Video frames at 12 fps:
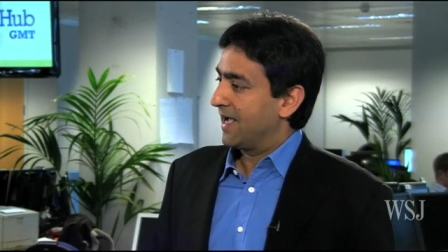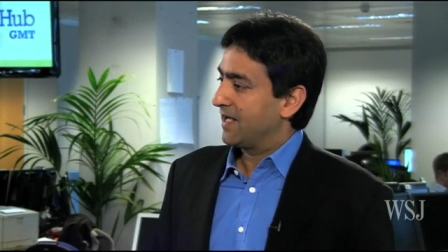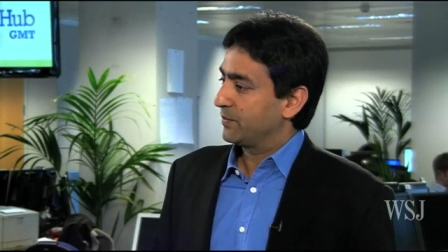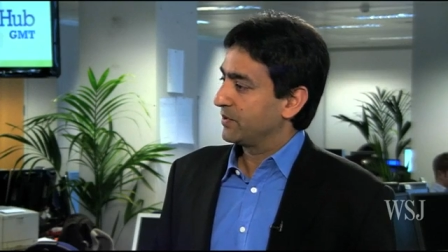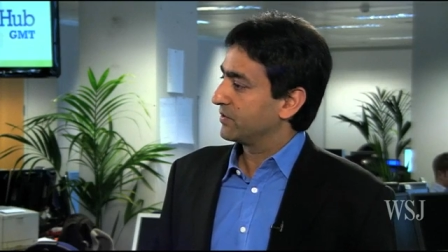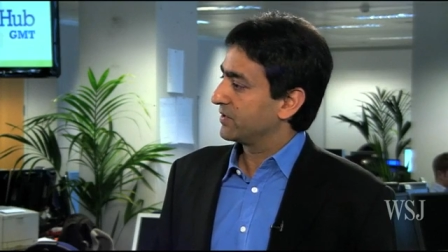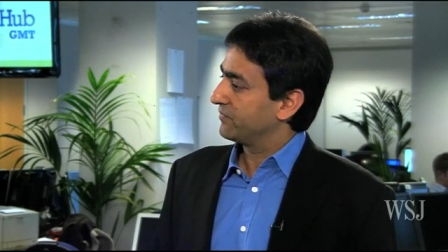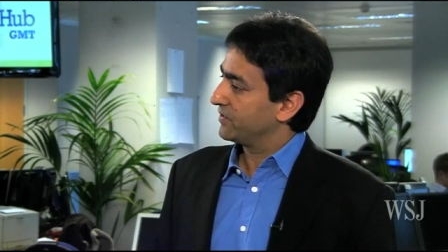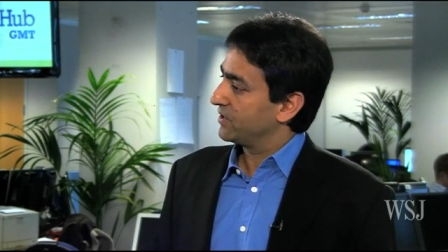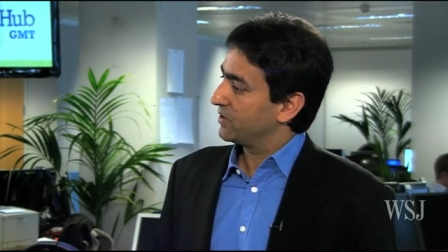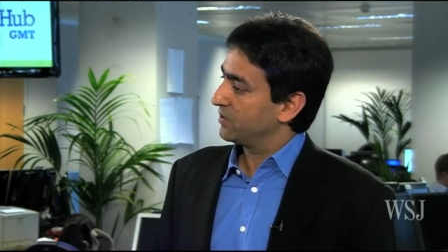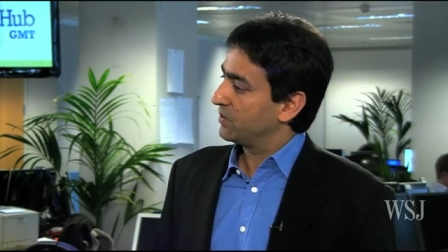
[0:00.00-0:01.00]
And we don't
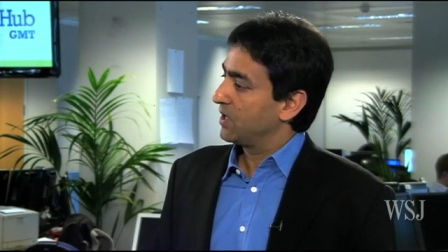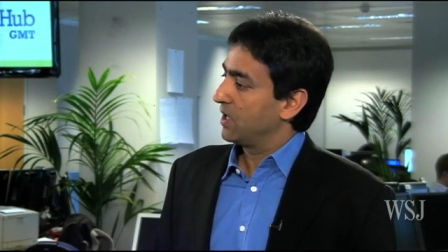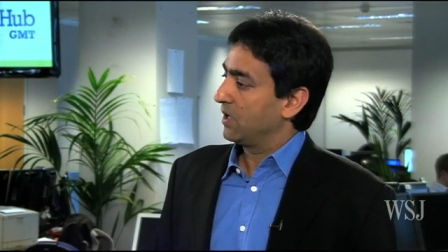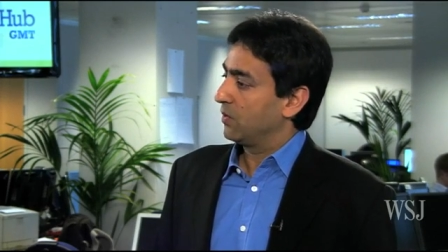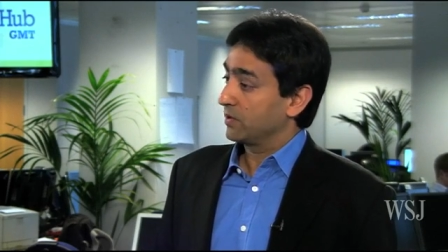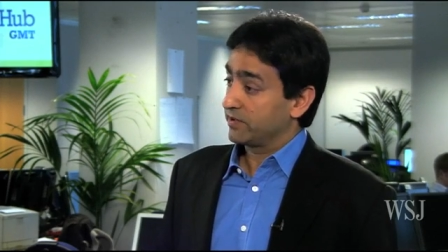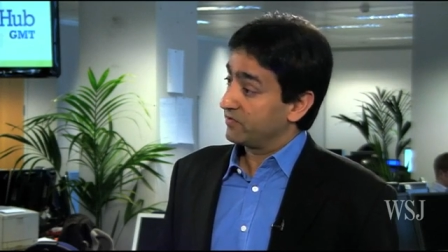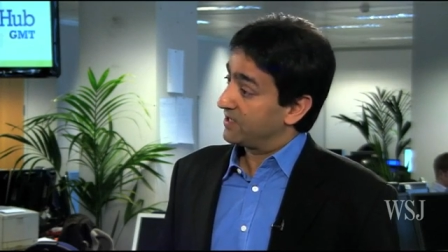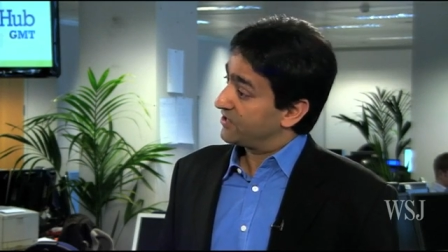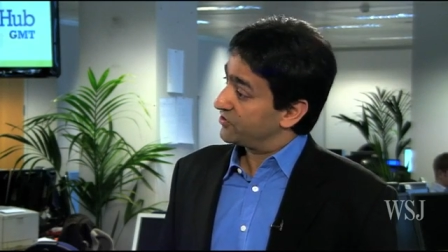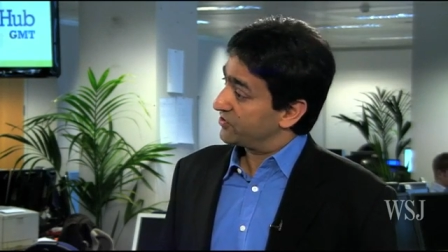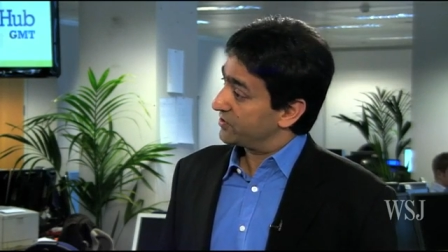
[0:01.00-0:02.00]
even know uh, what the
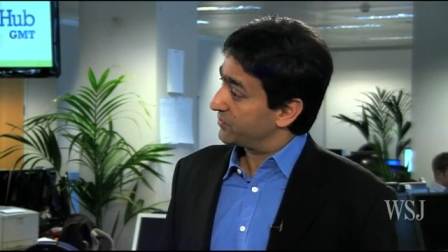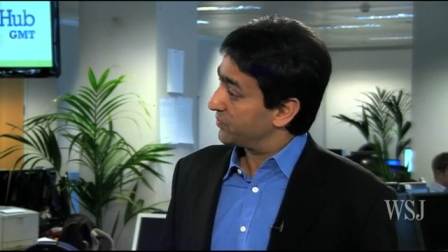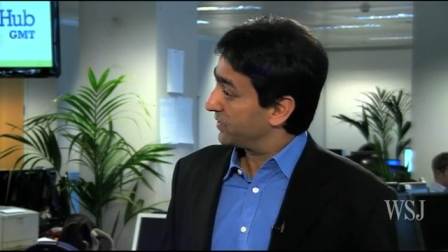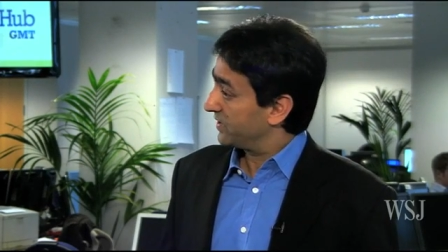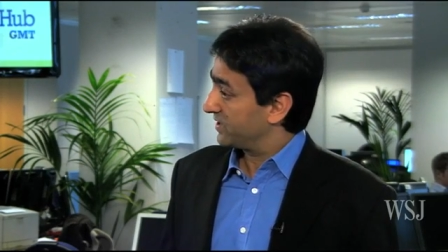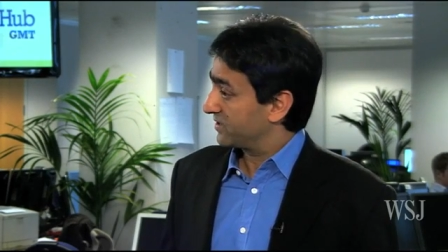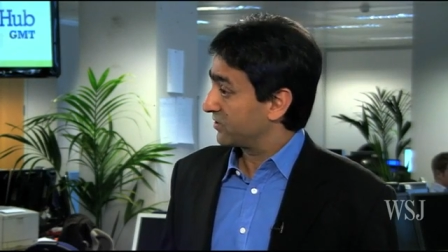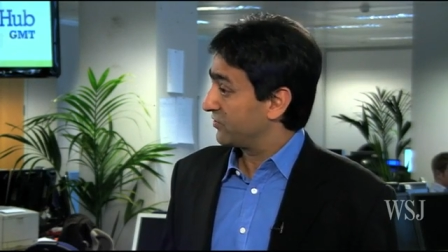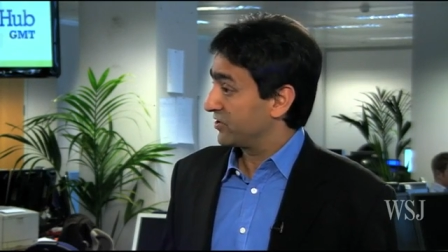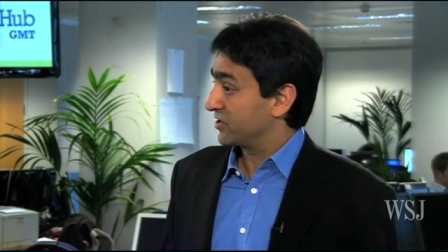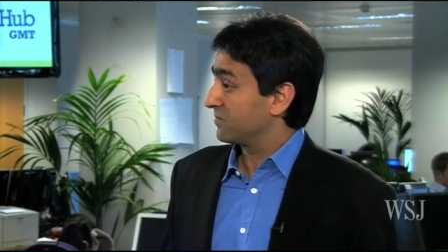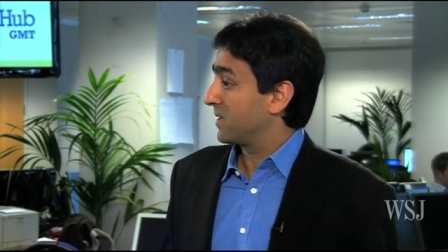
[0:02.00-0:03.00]
relationships between these
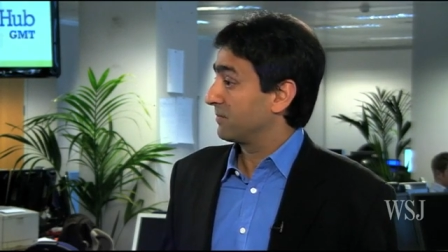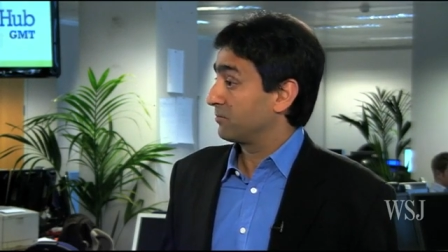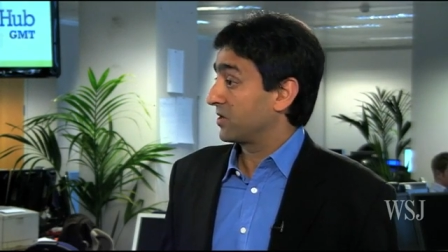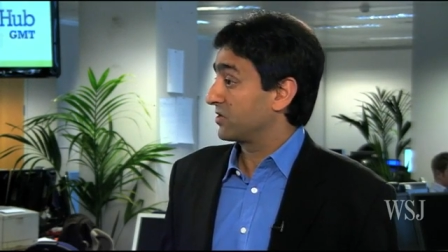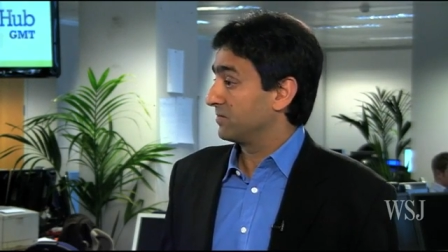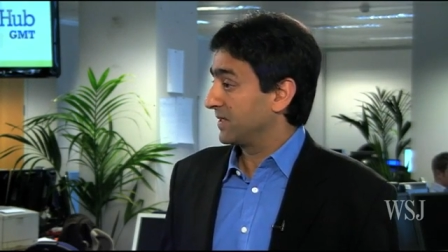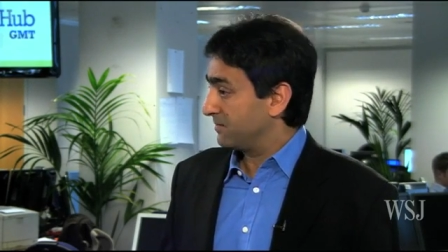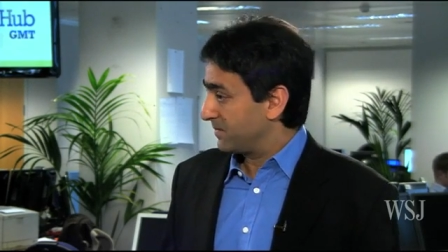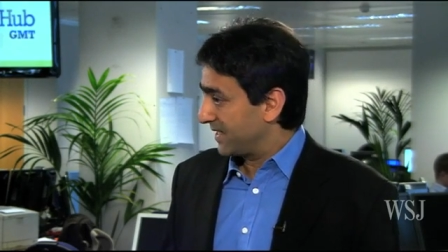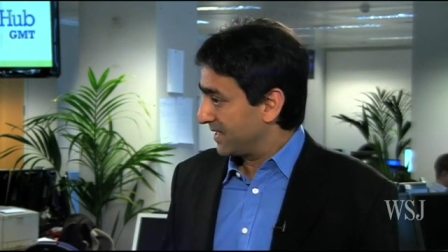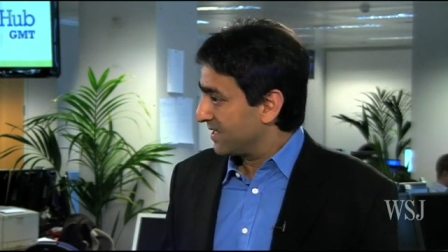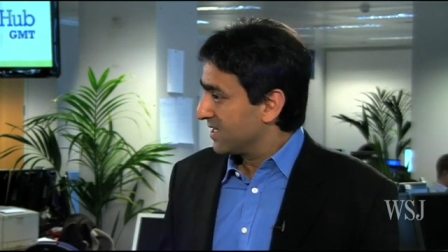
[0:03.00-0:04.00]
creatures might possibly
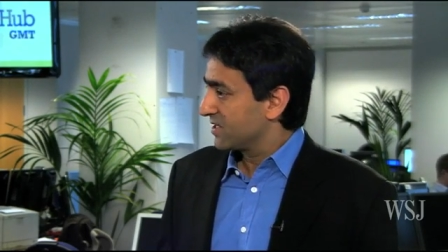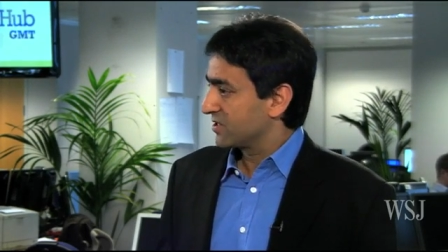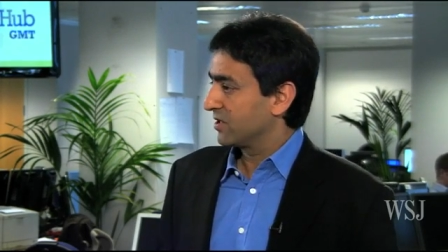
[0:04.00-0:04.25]
be.